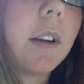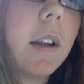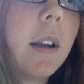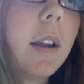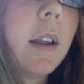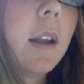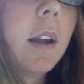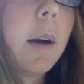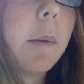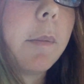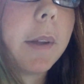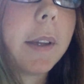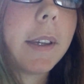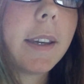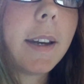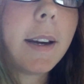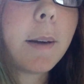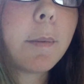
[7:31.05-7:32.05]
I'm like,
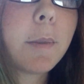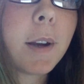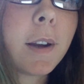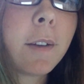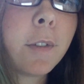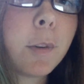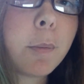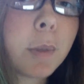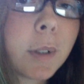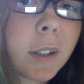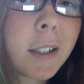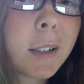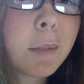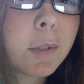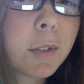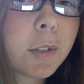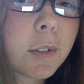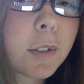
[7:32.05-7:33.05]
yeah, but have you played
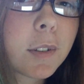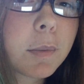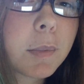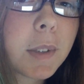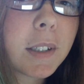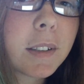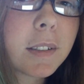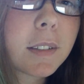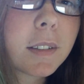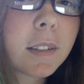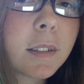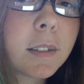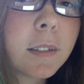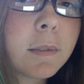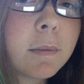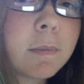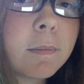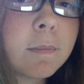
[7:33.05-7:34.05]
Majora's Mask?
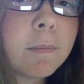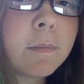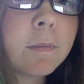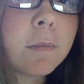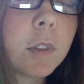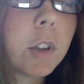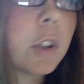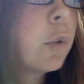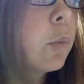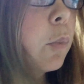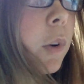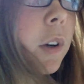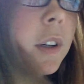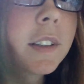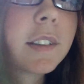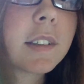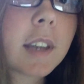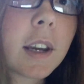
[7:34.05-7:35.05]
You want a
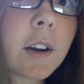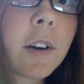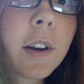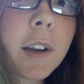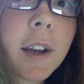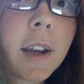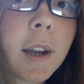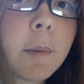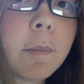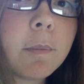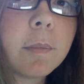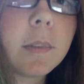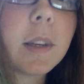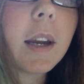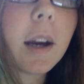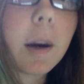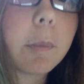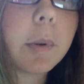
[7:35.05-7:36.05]
scary game?
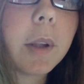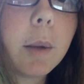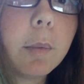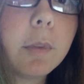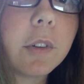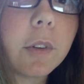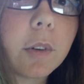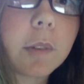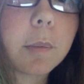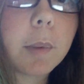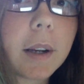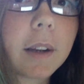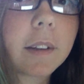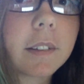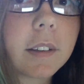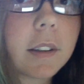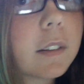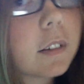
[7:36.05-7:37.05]
Yeah, play Majora's Mask.
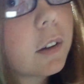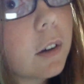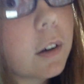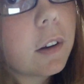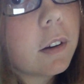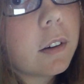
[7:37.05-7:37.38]
It's good.